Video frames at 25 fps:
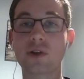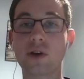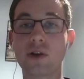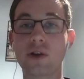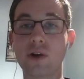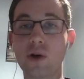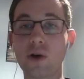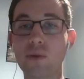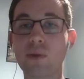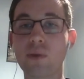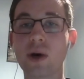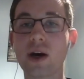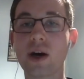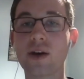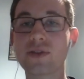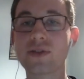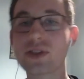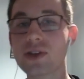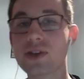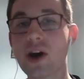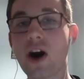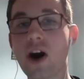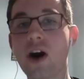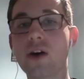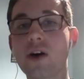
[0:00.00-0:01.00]
number of
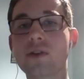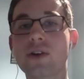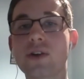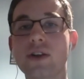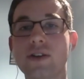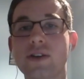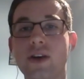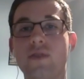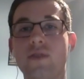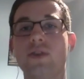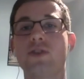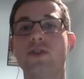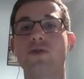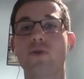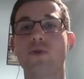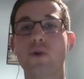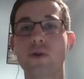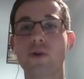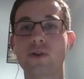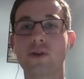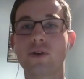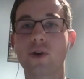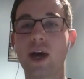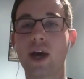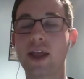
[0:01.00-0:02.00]
starts he's ever
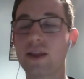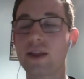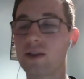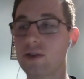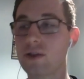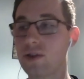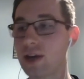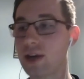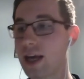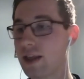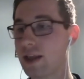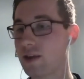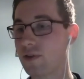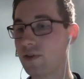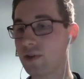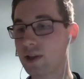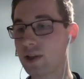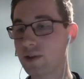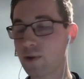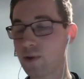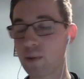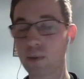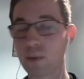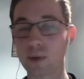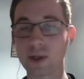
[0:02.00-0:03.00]
strung to get together for
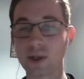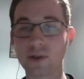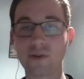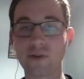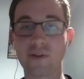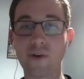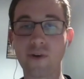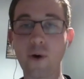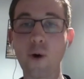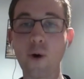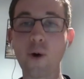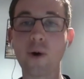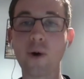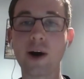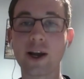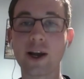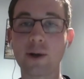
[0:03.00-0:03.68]
Liverpool is 4.